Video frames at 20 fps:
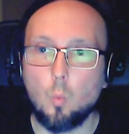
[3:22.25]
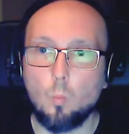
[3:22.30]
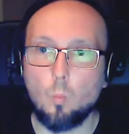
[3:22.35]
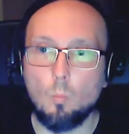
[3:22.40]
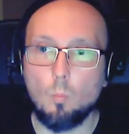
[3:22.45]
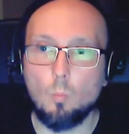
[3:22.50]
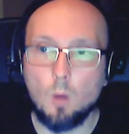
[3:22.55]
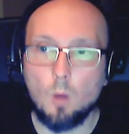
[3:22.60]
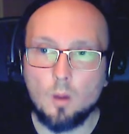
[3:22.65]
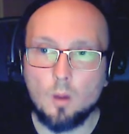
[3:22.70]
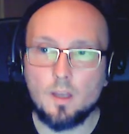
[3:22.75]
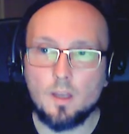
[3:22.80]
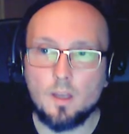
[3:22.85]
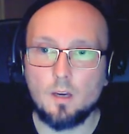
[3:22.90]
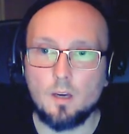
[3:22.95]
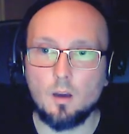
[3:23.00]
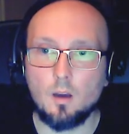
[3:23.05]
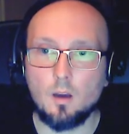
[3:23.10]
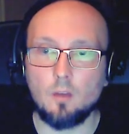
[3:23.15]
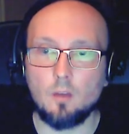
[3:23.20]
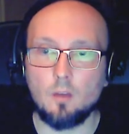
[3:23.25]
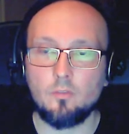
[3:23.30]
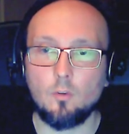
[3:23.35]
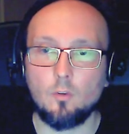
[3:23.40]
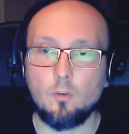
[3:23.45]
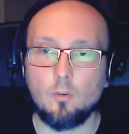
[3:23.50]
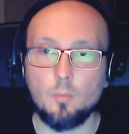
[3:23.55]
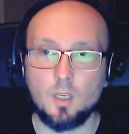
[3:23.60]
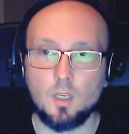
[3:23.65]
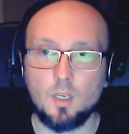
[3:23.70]
more than enough
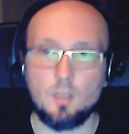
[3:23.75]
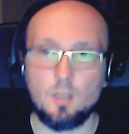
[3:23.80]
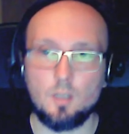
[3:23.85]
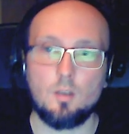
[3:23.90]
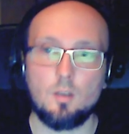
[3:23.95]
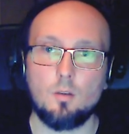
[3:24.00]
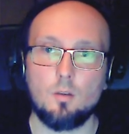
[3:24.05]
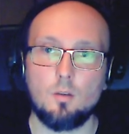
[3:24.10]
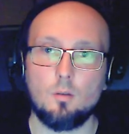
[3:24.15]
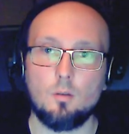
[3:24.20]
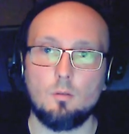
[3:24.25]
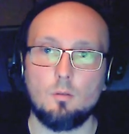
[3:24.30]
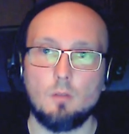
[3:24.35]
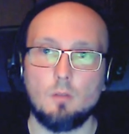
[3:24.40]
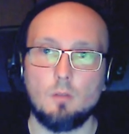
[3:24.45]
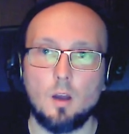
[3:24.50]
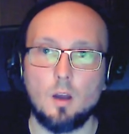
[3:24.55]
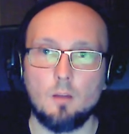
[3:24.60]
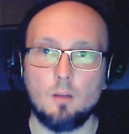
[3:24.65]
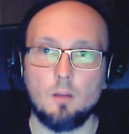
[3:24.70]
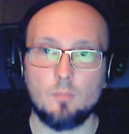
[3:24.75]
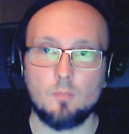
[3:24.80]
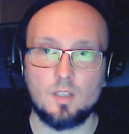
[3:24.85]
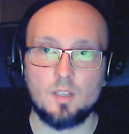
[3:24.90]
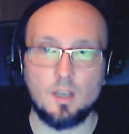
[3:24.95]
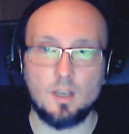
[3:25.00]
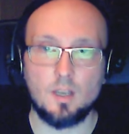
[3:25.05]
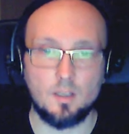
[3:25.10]
for me to start